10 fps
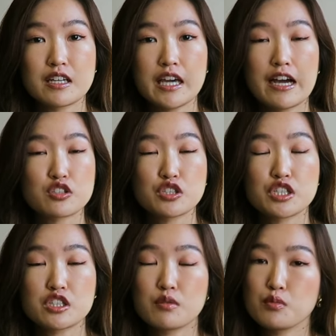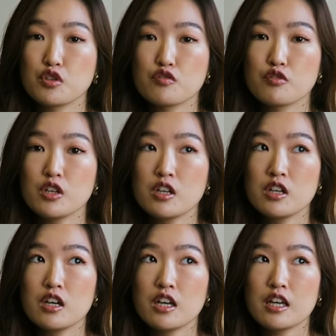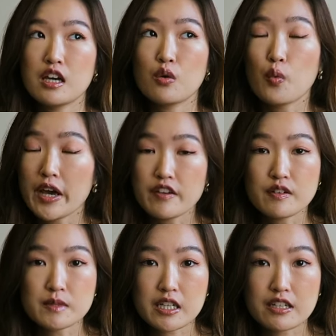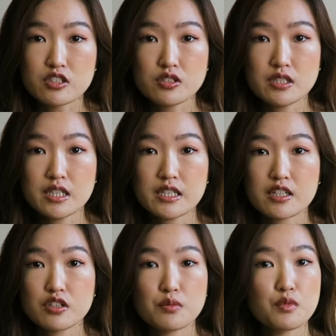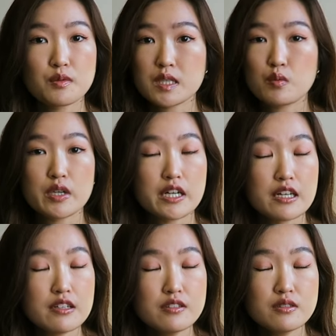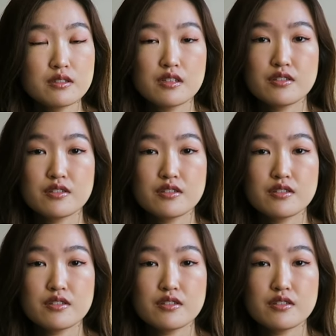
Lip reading: they actually going to move away from the country. They're going to move somewhere else.